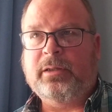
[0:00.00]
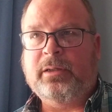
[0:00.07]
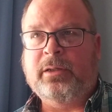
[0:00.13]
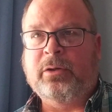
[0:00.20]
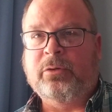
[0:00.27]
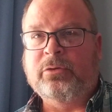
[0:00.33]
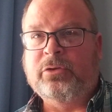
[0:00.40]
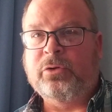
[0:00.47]

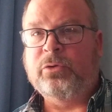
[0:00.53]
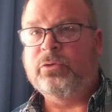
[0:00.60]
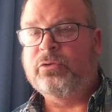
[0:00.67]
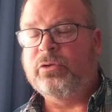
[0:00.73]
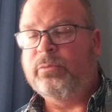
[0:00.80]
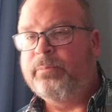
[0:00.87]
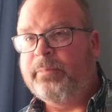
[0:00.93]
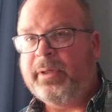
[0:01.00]
you know, due
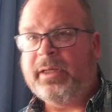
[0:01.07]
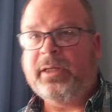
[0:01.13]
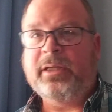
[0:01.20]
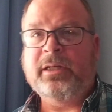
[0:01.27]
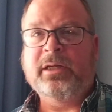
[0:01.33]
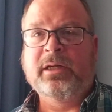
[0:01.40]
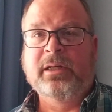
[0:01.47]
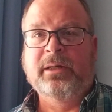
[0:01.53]
to
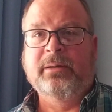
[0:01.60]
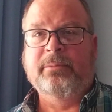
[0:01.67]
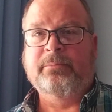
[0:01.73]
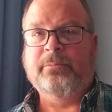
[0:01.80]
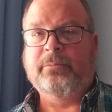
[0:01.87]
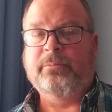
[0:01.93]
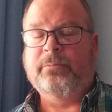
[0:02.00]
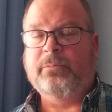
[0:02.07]
me
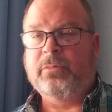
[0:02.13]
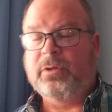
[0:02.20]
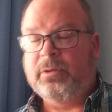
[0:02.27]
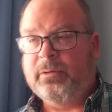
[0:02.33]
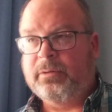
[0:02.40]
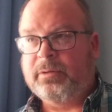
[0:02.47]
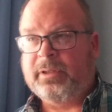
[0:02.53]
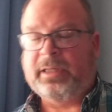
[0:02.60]

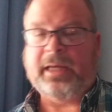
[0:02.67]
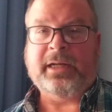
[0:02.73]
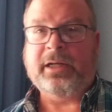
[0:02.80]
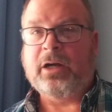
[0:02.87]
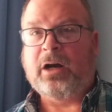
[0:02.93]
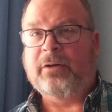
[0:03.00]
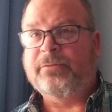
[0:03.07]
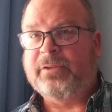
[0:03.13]

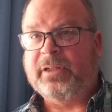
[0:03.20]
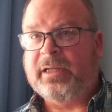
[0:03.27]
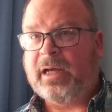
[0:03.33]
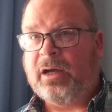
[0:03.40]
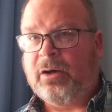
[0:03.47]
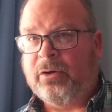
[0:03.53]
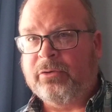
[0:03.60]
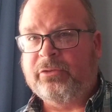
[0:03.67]
getting off the
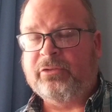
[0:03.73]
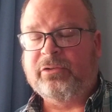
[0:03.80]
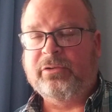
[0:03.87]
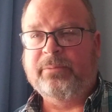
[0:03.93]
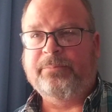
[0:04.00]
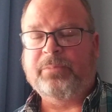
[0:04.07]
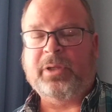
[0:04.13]
couch